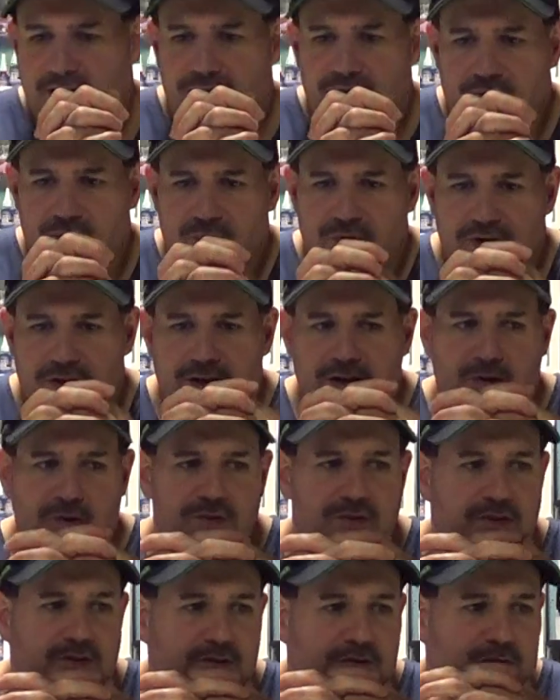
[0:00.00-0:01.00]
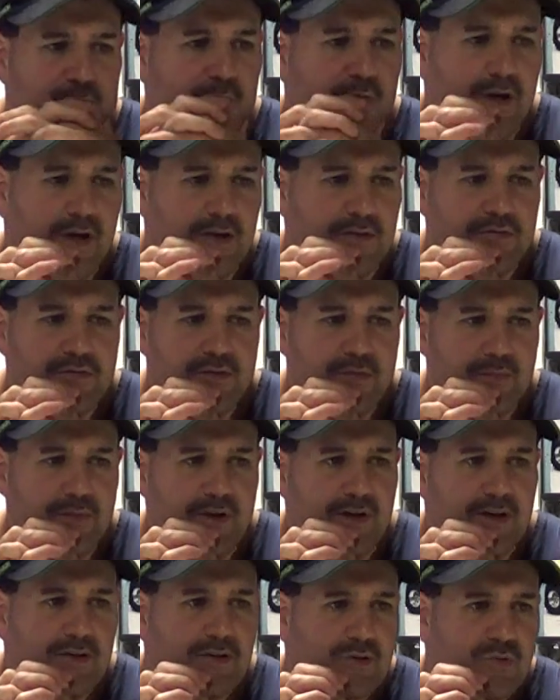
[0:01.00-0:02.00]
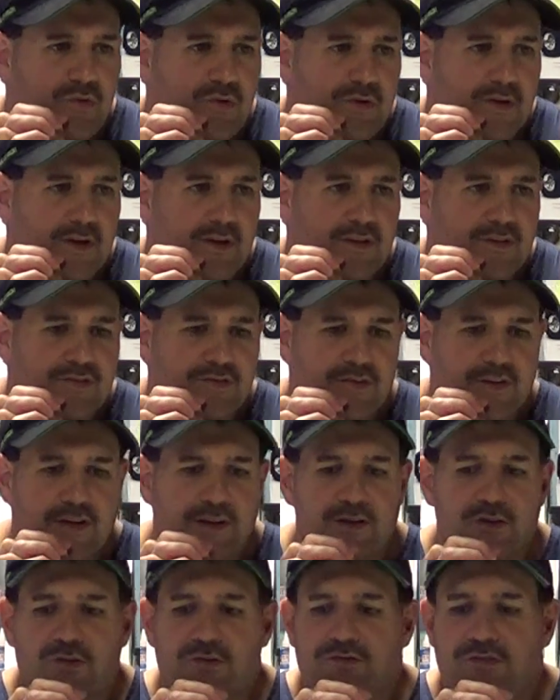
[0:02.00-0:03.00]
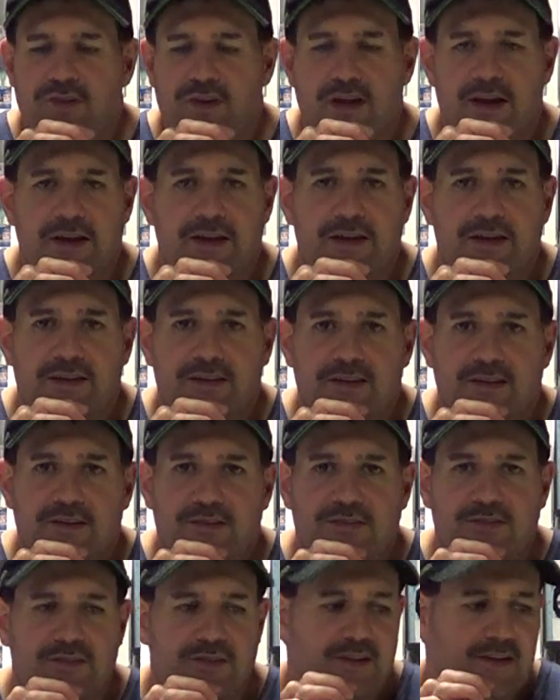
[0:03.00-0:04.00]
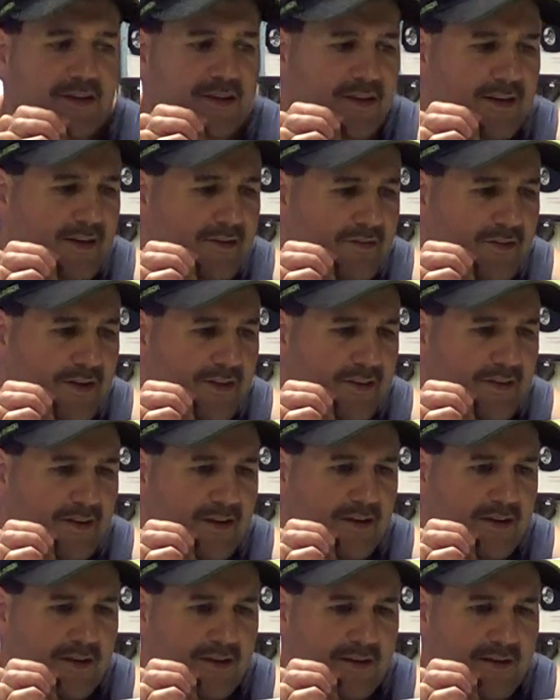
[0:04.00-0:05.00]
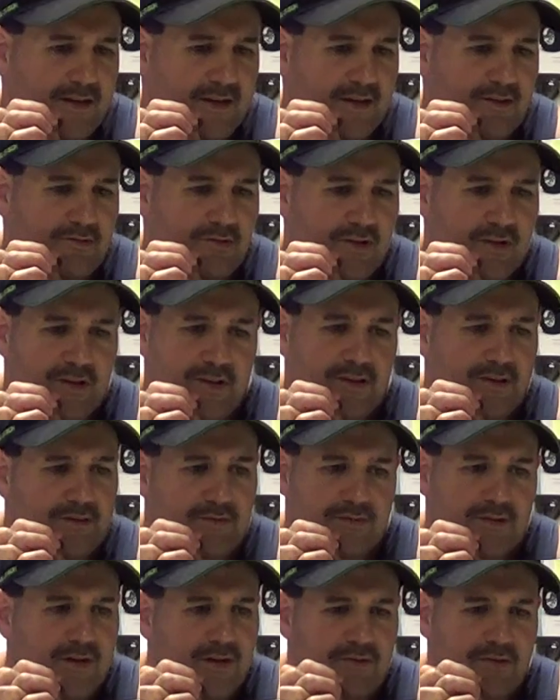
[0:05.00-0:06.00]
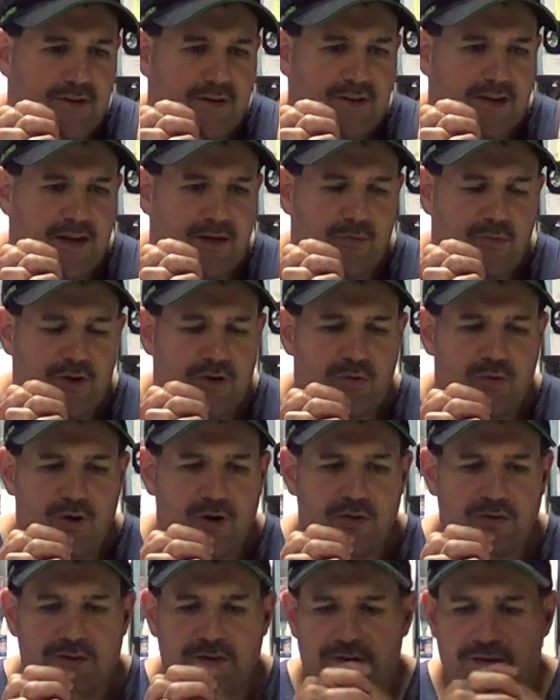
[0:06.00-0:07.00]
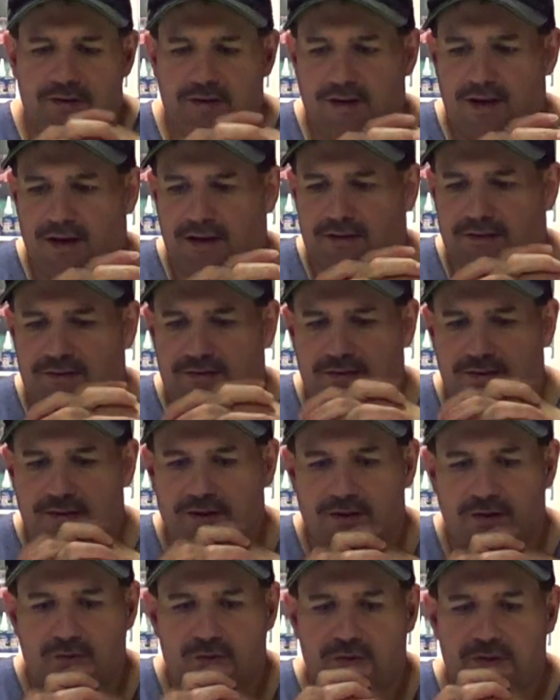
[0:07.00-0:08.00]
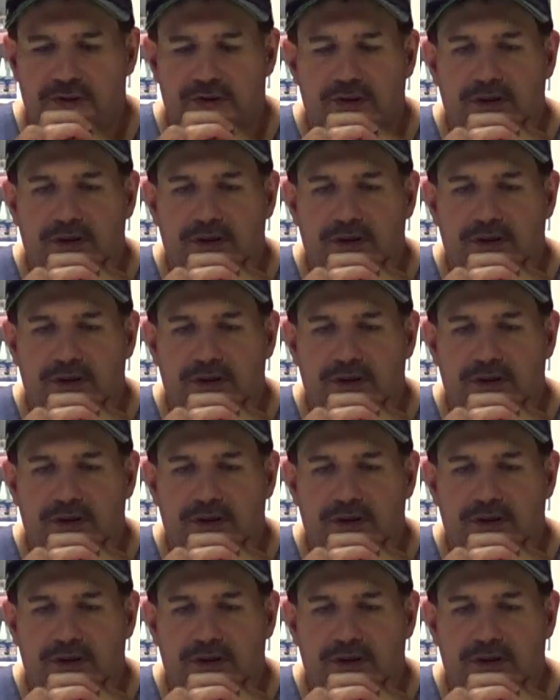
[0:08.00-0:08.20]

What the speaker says: Everybody out there is waiting for me to do a nice video flying this thing and everything, and I really, every time we go out there, guys, you know,